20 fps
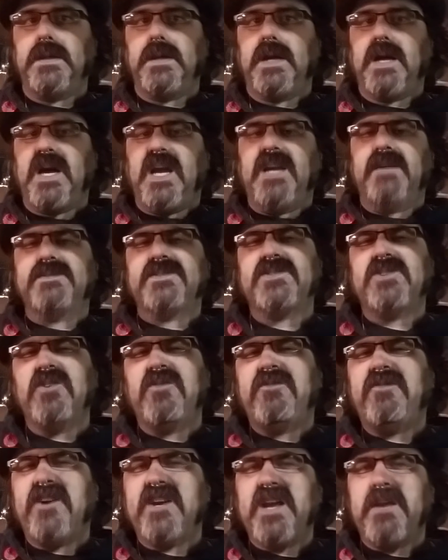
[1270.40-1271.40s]
I am so
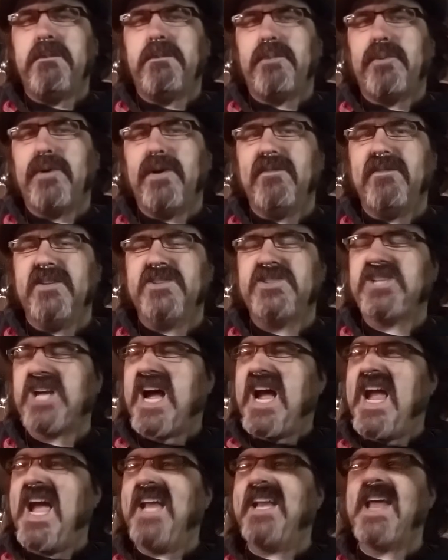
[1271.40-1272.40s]
fucking privileged,
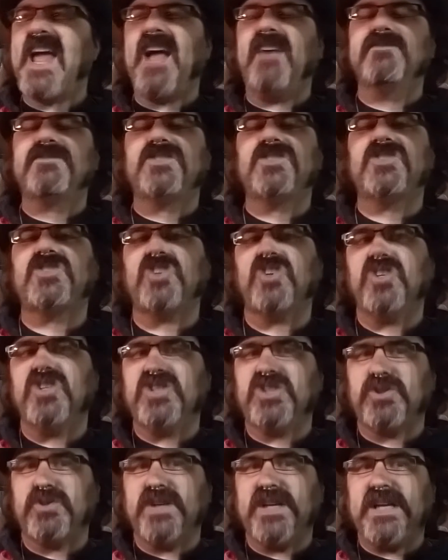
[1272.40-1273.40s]
I had to have
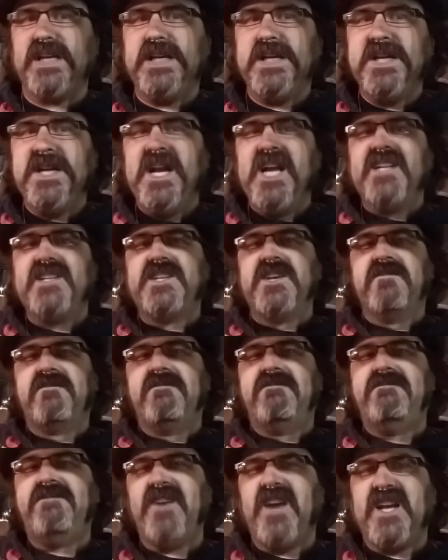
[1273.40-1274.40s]
surgery to
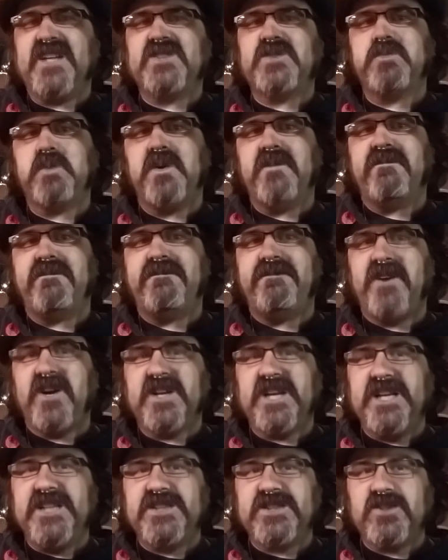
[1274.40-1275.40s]
fix what
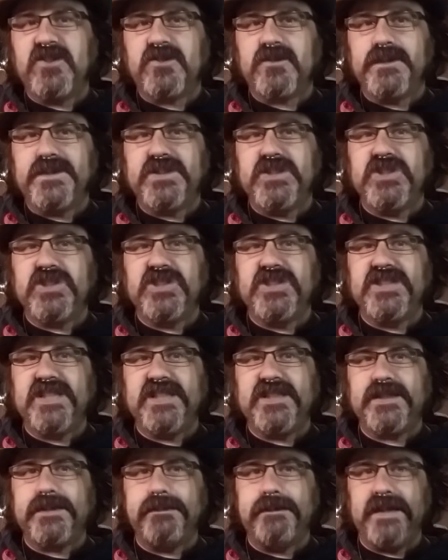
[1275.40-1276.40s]
fucking circumcision
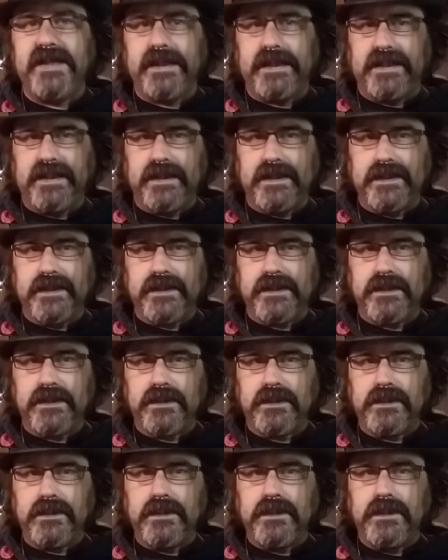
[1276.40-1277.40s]
did to me.
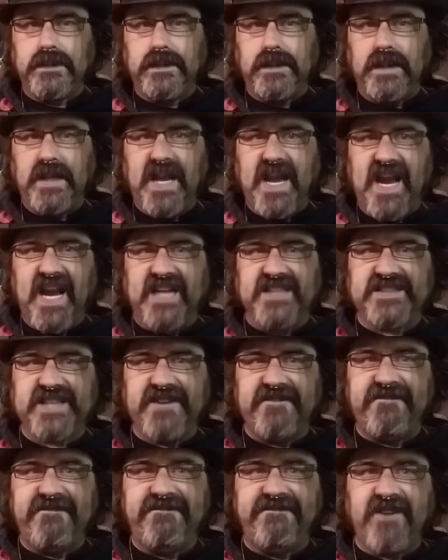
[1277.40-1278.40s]
As
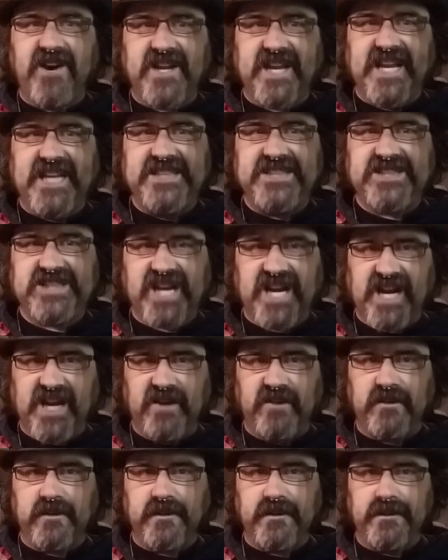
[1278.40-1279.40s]
a fucking
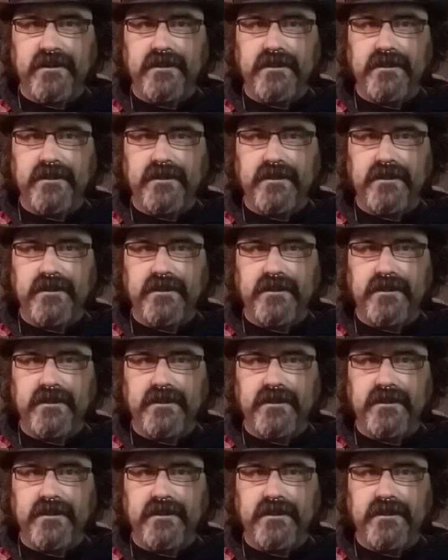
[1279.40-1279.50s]
child.